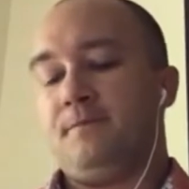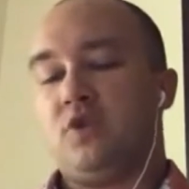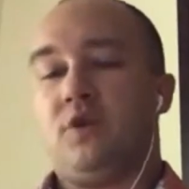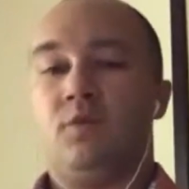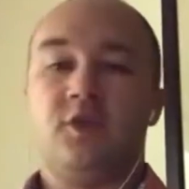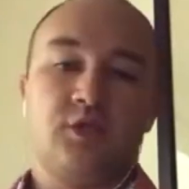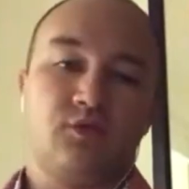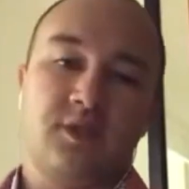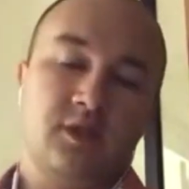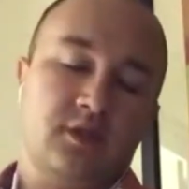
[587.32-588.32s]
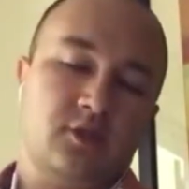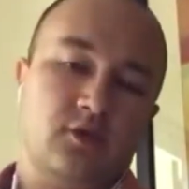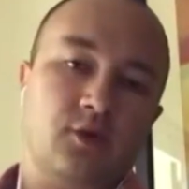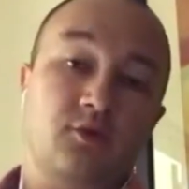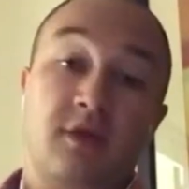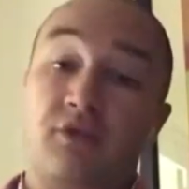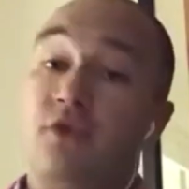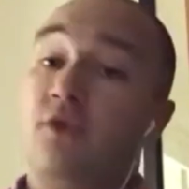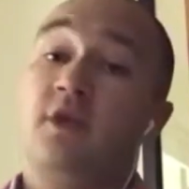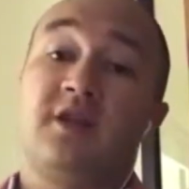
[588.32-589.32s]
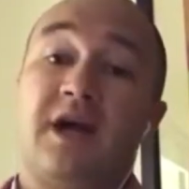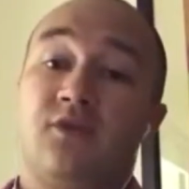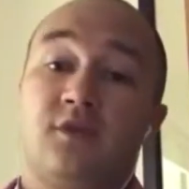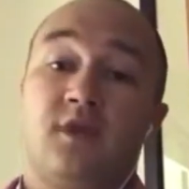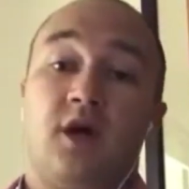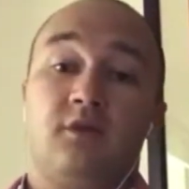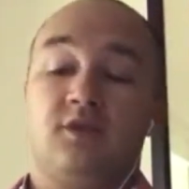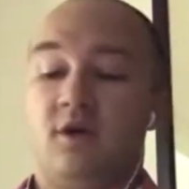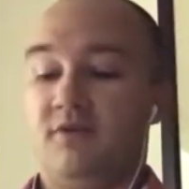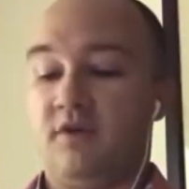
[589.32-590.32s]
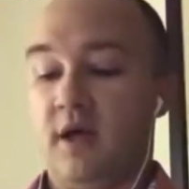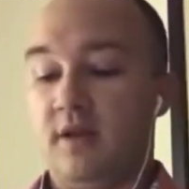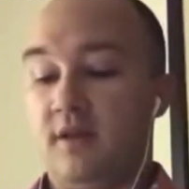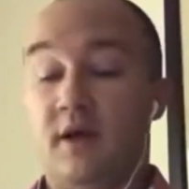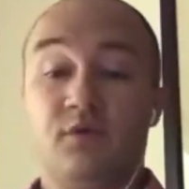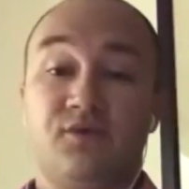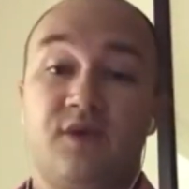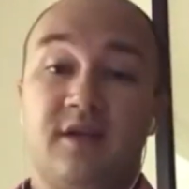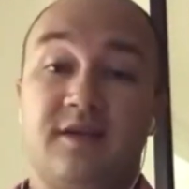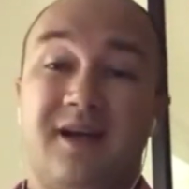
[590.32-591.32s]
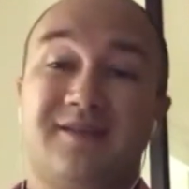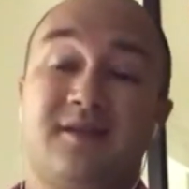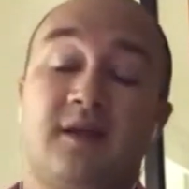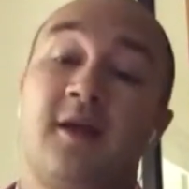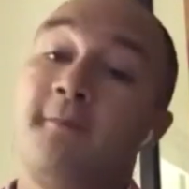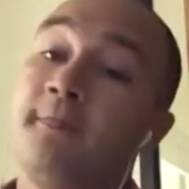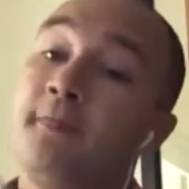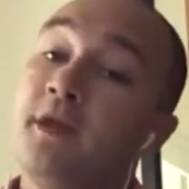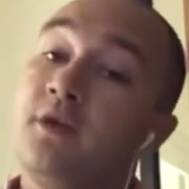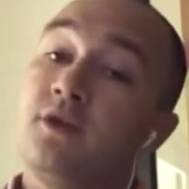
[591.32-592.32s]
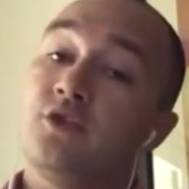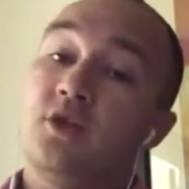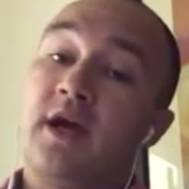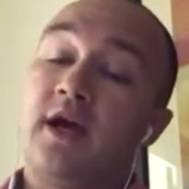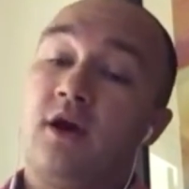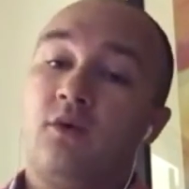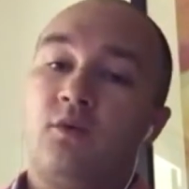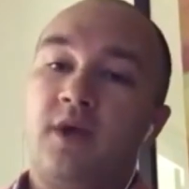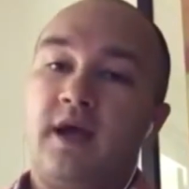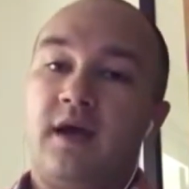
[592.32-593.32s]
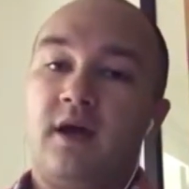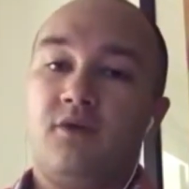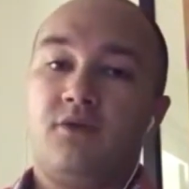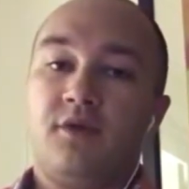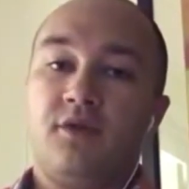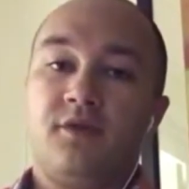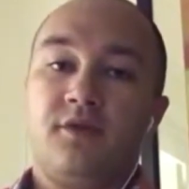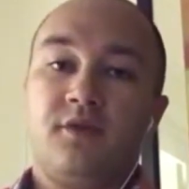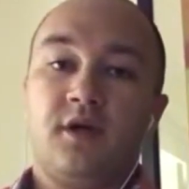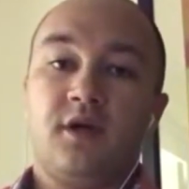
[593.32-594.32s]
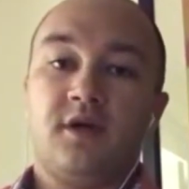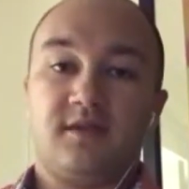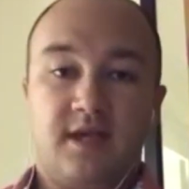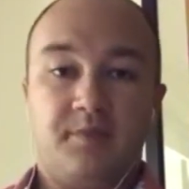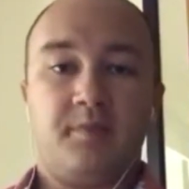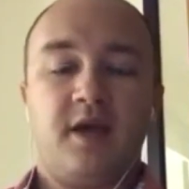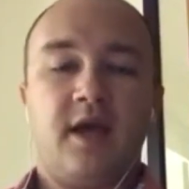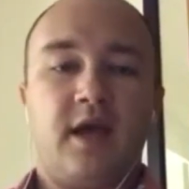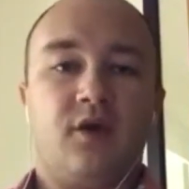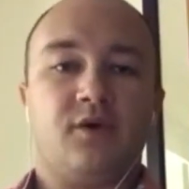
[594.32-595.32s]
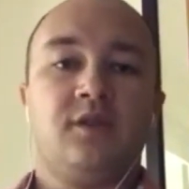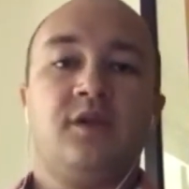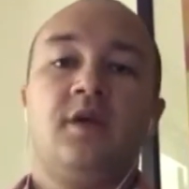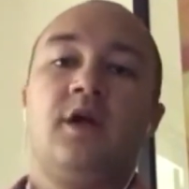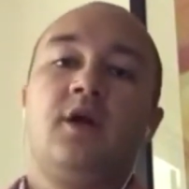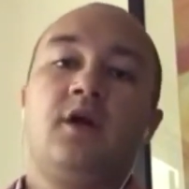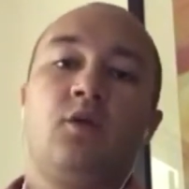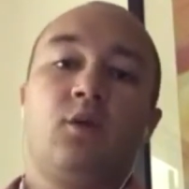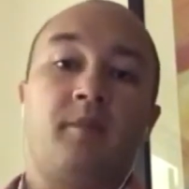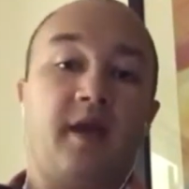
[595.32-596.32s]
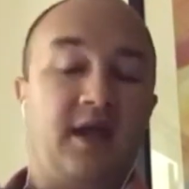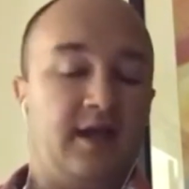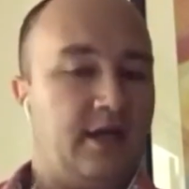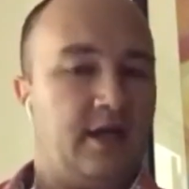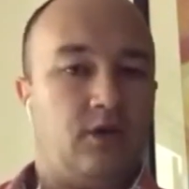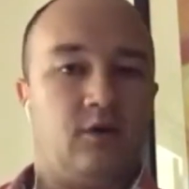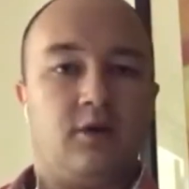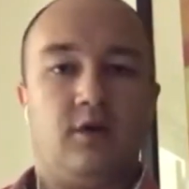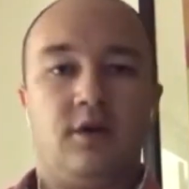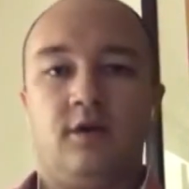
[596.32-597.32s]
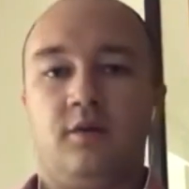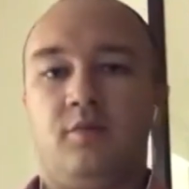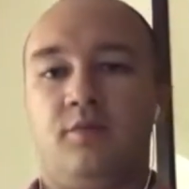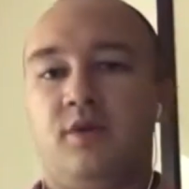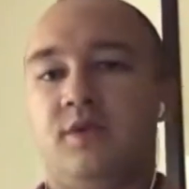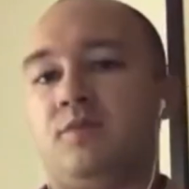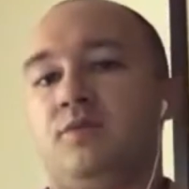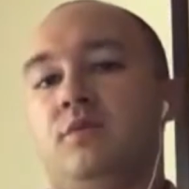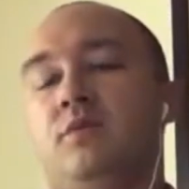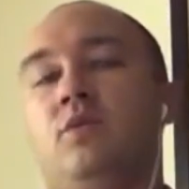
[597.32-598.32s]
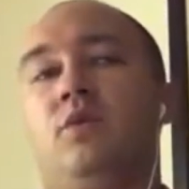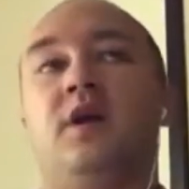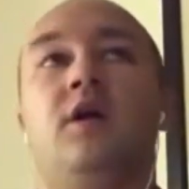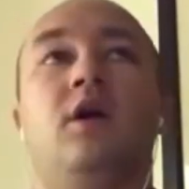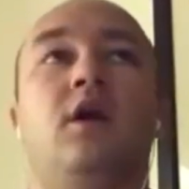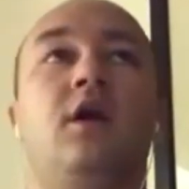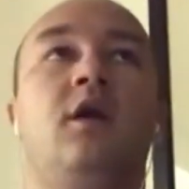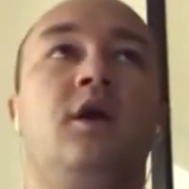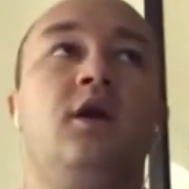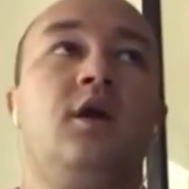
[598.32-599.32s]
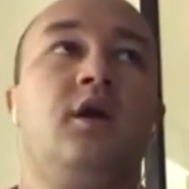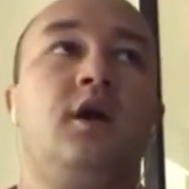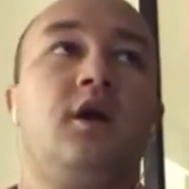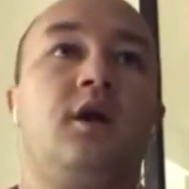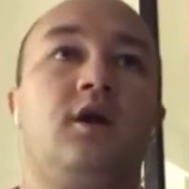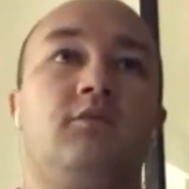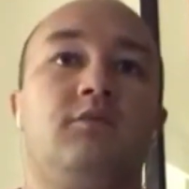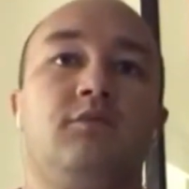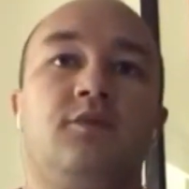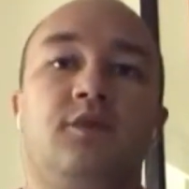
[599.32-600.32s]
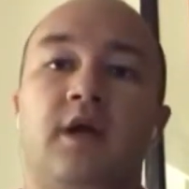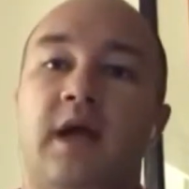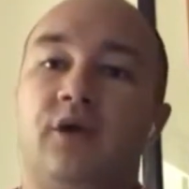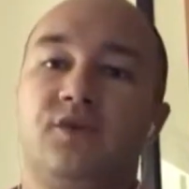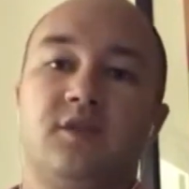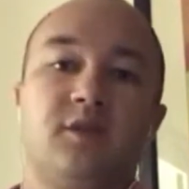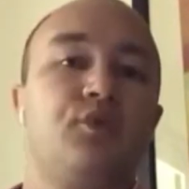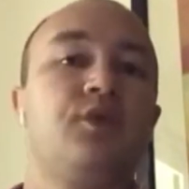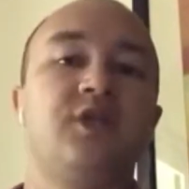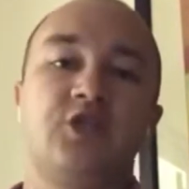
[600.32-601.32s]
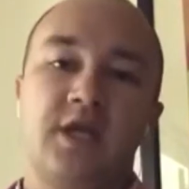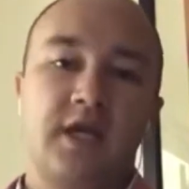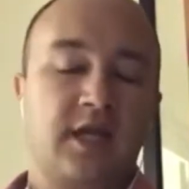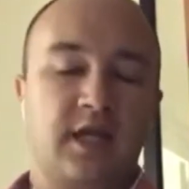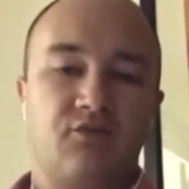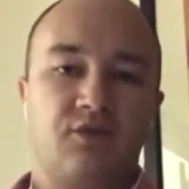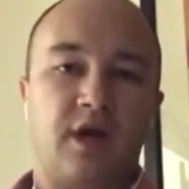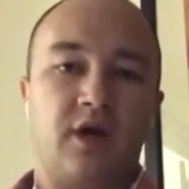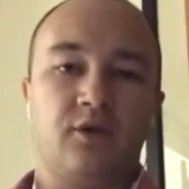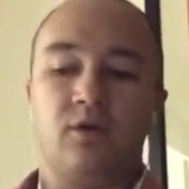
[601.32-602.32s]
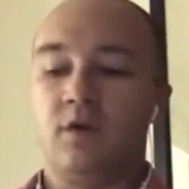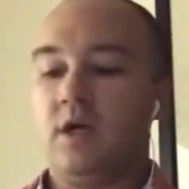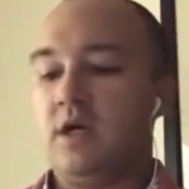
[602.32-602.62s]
So we just recently sold. We made $30,000 off of that. That was fantastic. So now we have the Tampa Bay house. We're paying down principle. We are the house is appreciating in value,